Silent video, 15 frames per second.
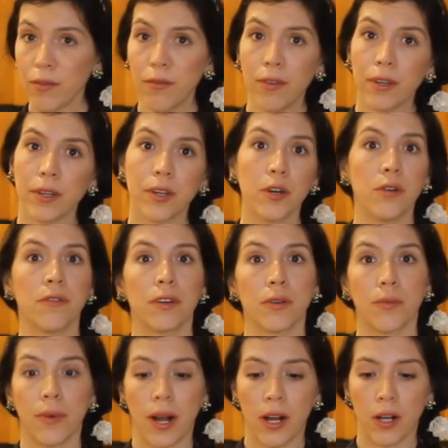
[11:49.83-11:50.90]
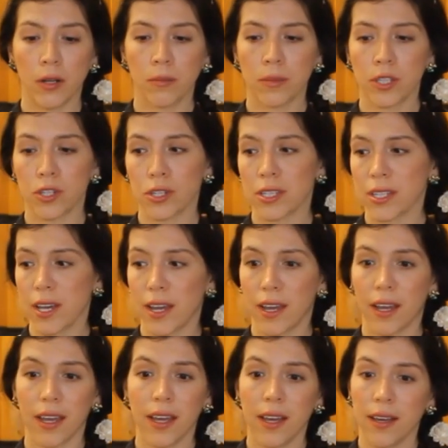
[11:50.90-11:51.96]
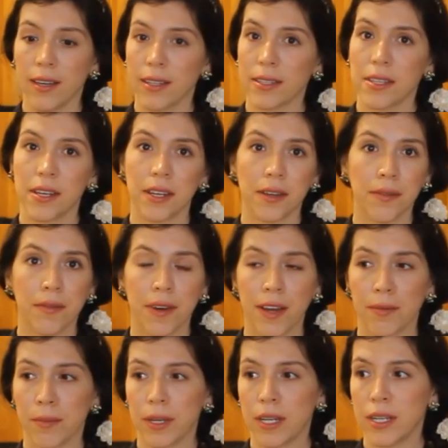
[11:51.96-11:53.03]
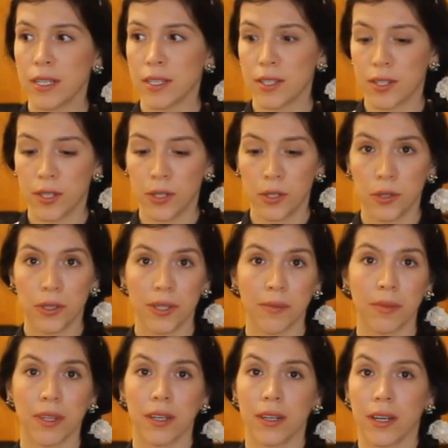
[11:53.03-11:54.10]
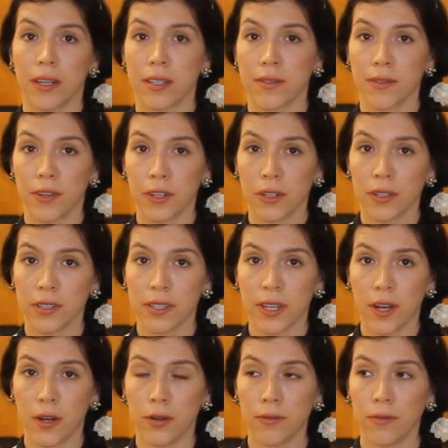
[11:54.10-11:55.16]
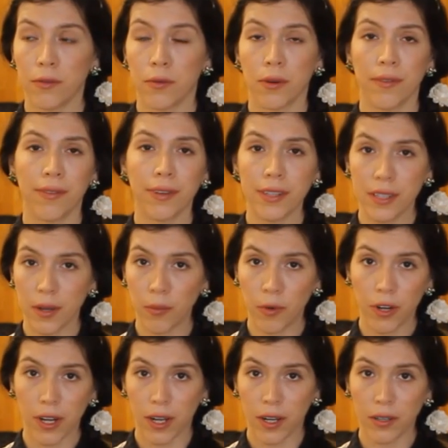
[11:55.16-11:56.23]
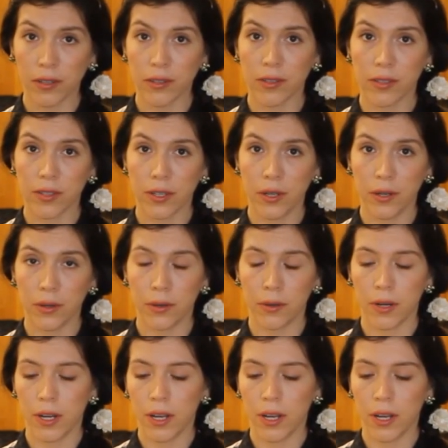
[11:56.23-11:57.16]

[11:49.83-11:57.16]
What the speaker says: feeling overwhelmed, just like taking 5 minutes to do something nice for yourself or for someone else too.